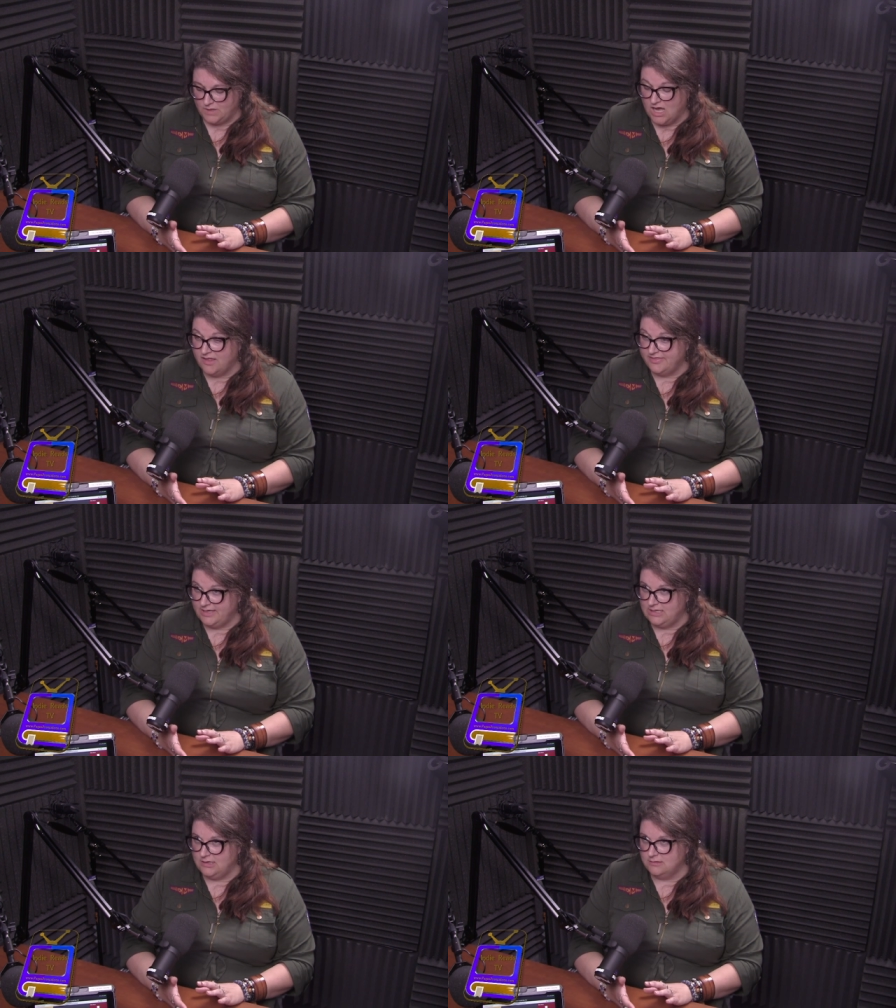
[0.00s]
on
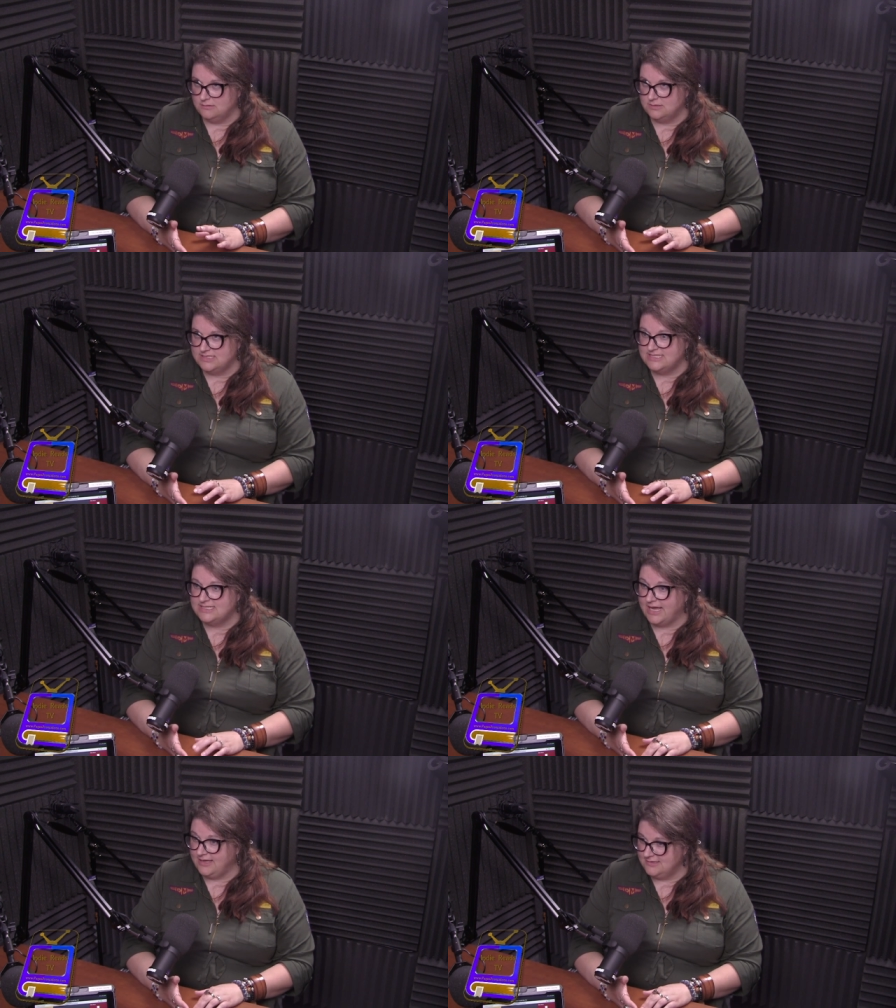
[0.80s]
the
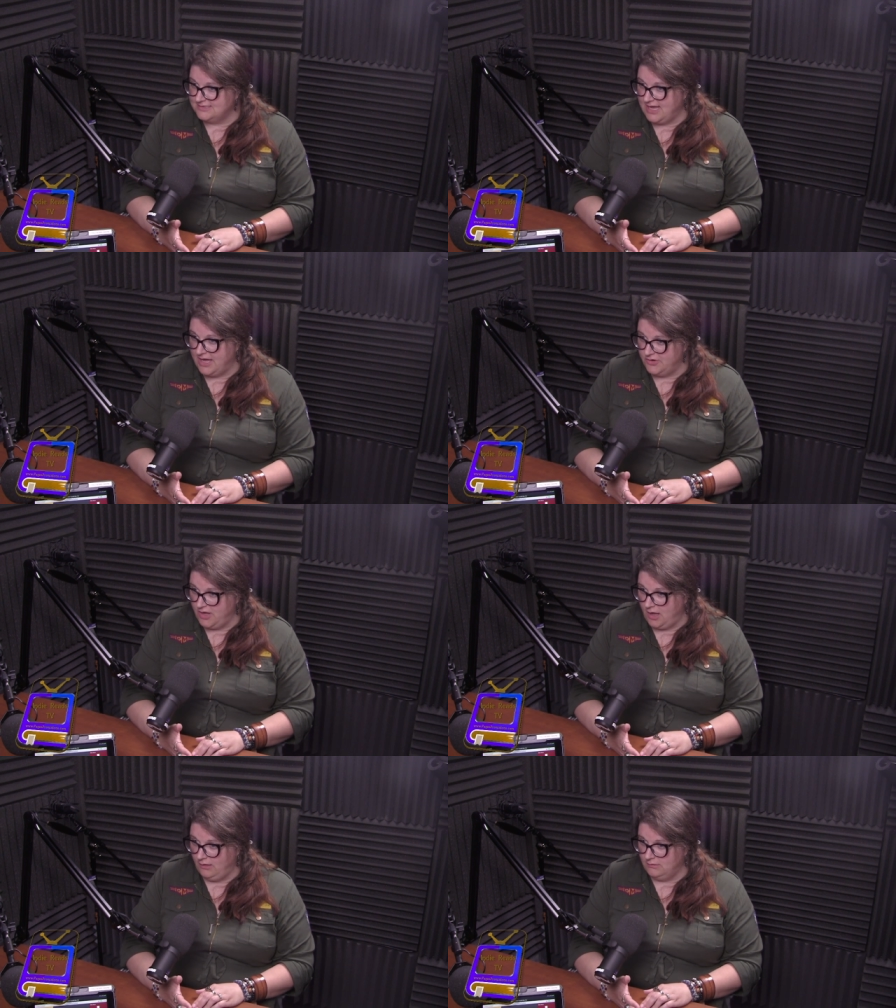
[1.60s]
second
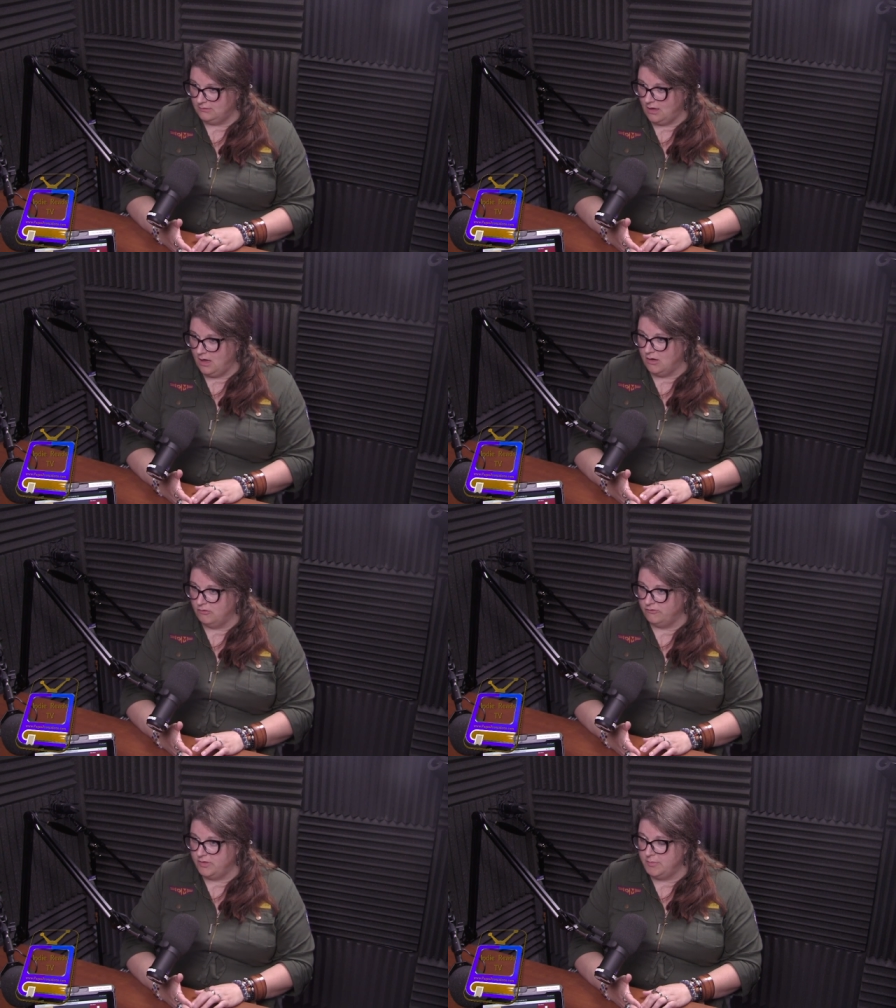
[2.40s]
Saturday
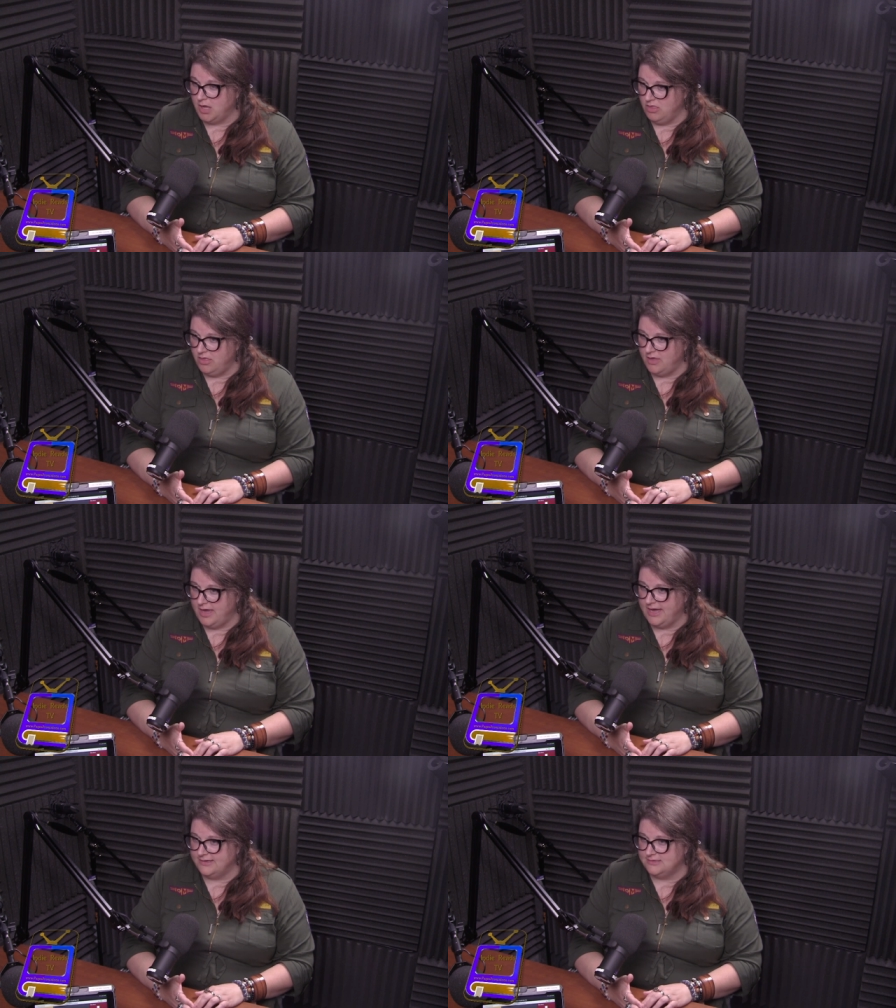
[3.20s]
of the month
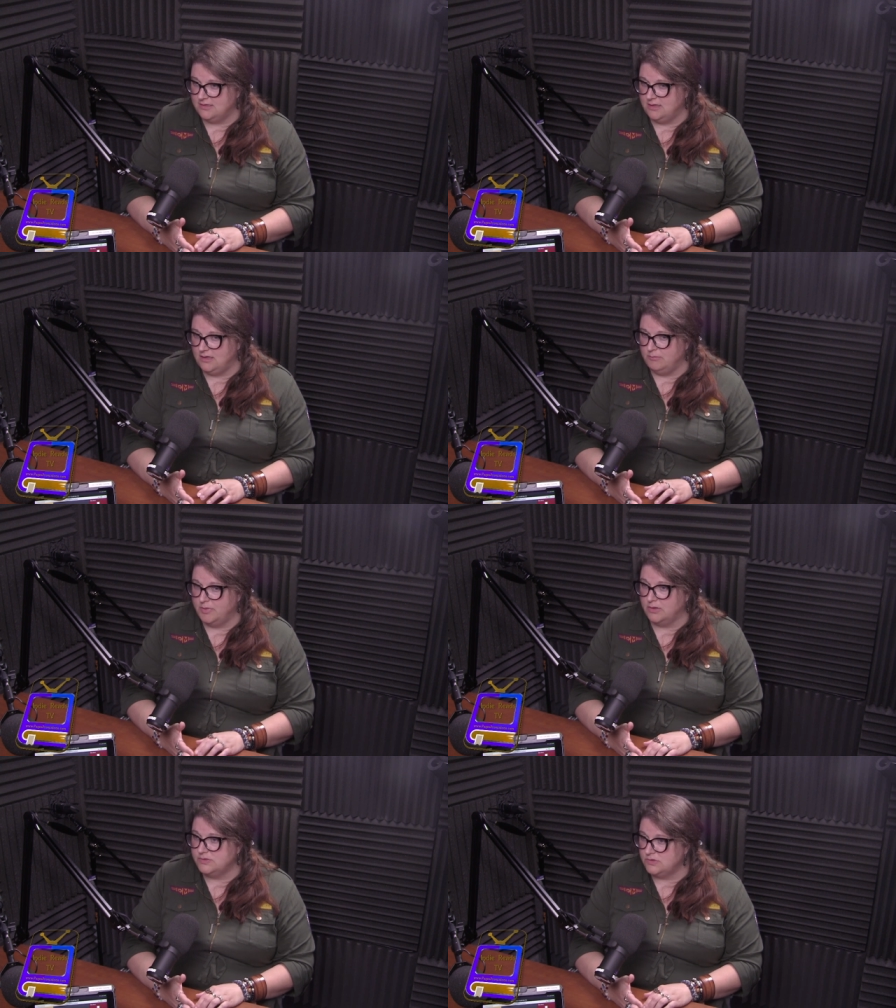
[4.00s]
at the
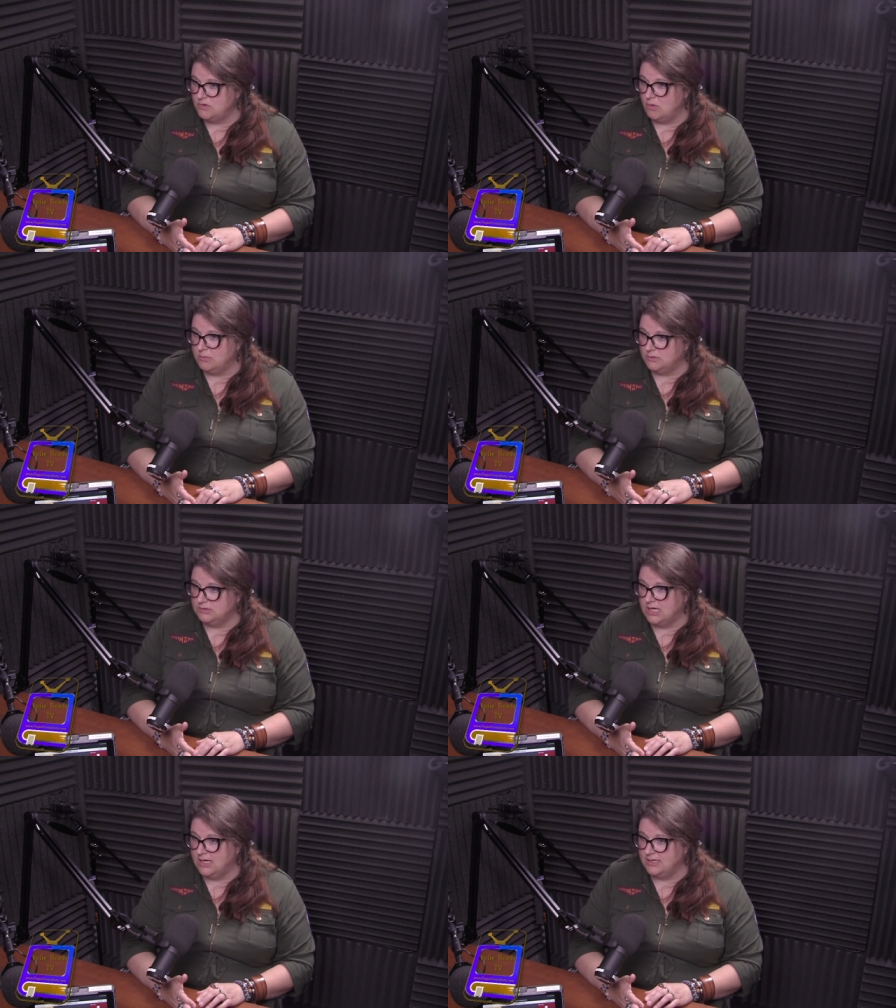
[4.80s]
Barnes and Noble
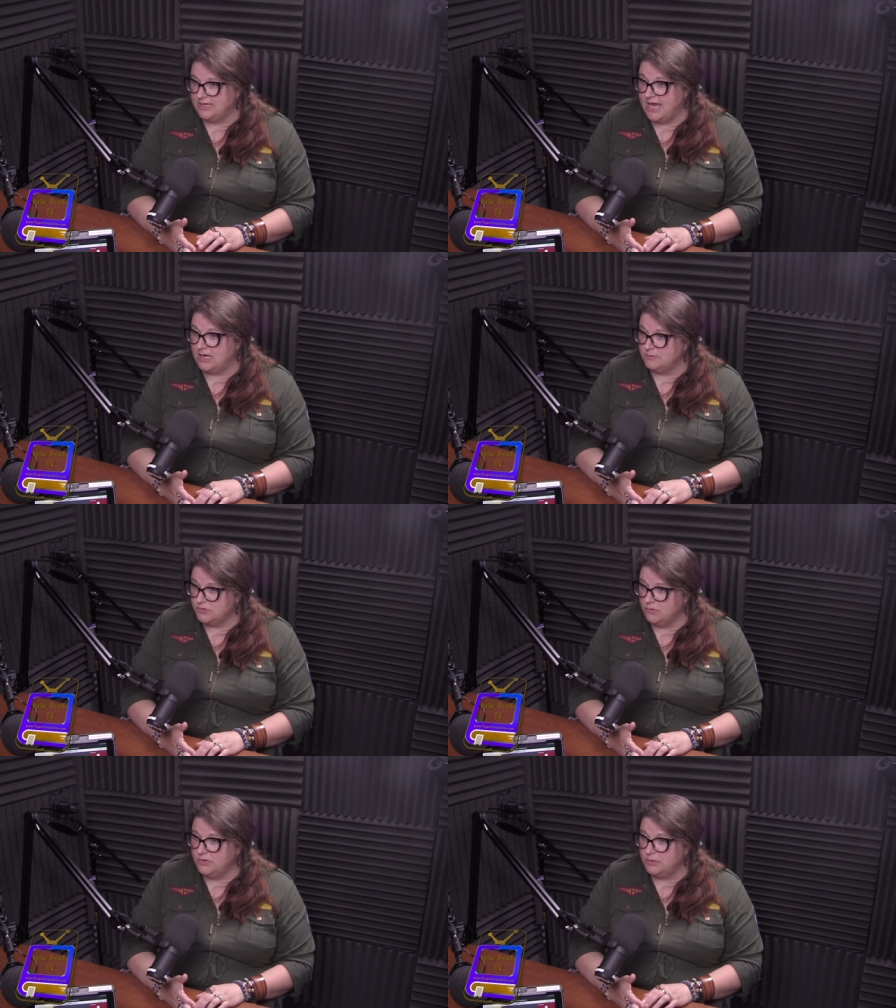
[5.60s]
on Adams
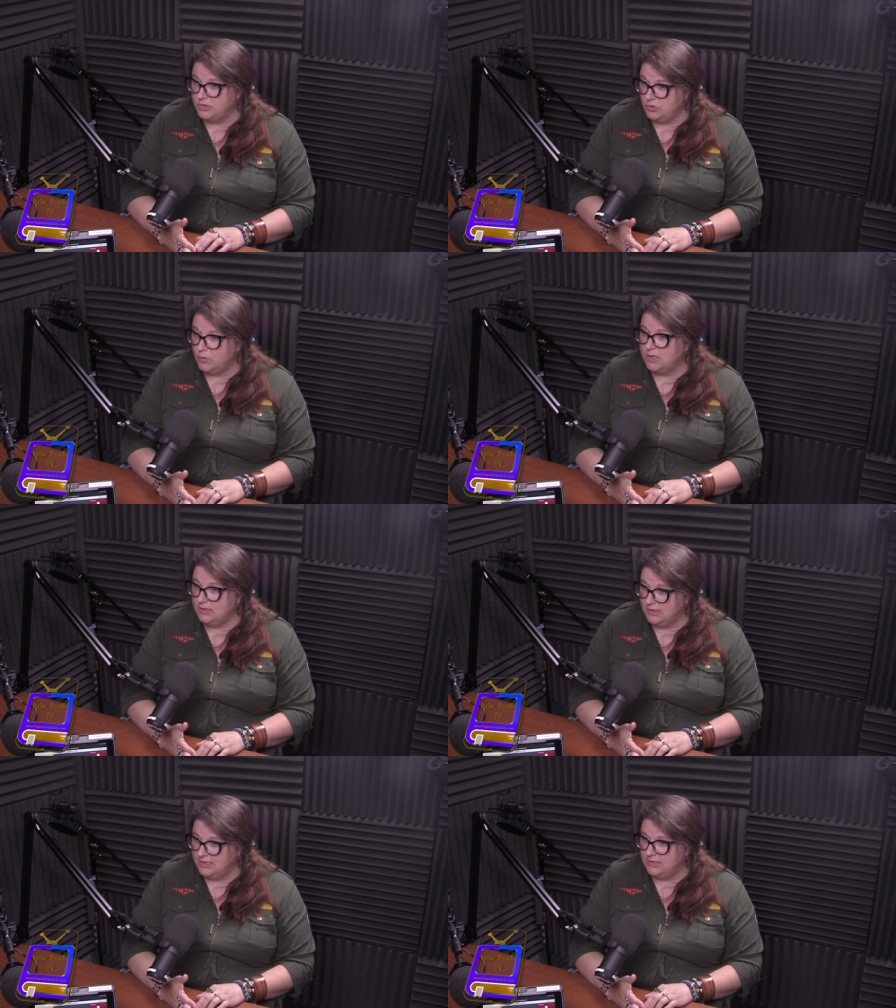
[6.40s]
Road, the mm-hmm. new
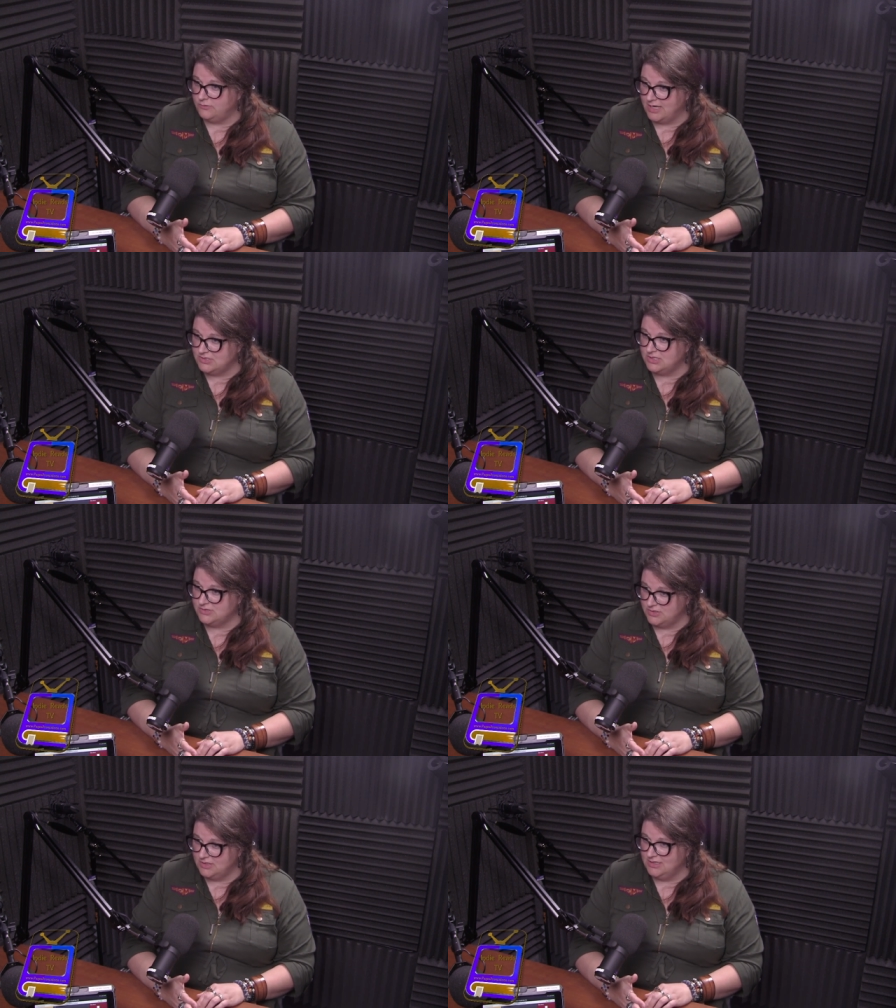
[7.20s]
one yeah. in
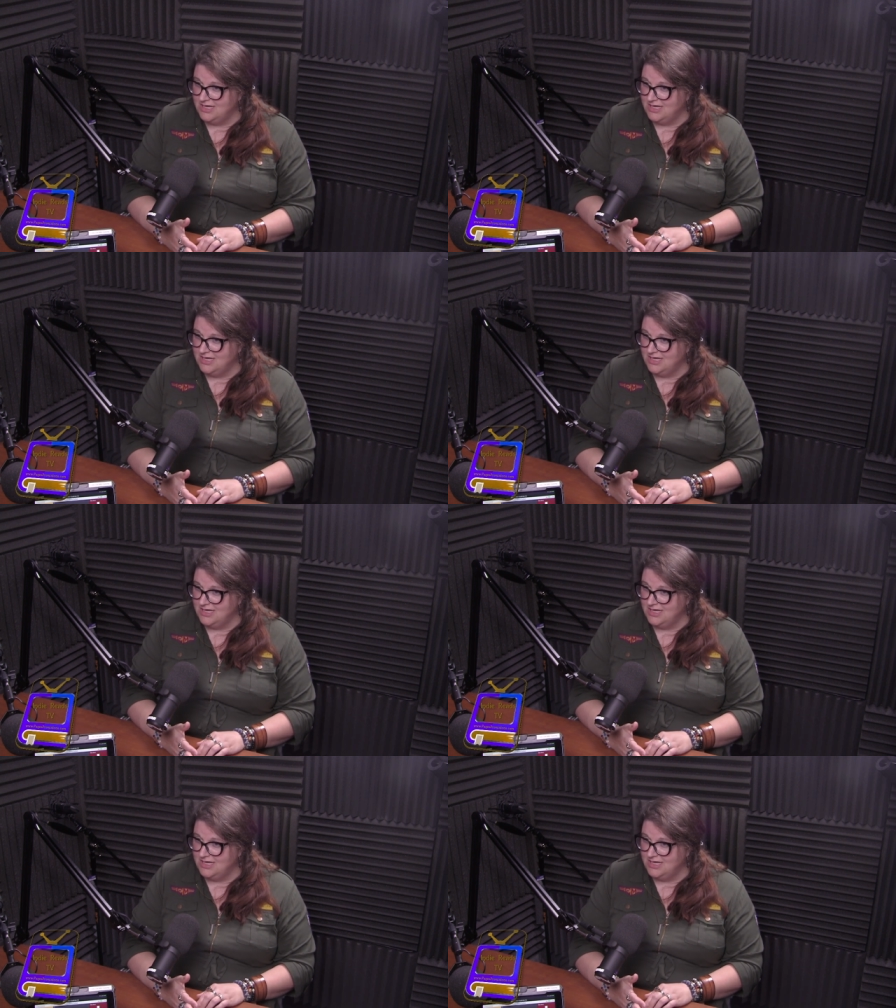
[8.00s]
Rochester. Yeah.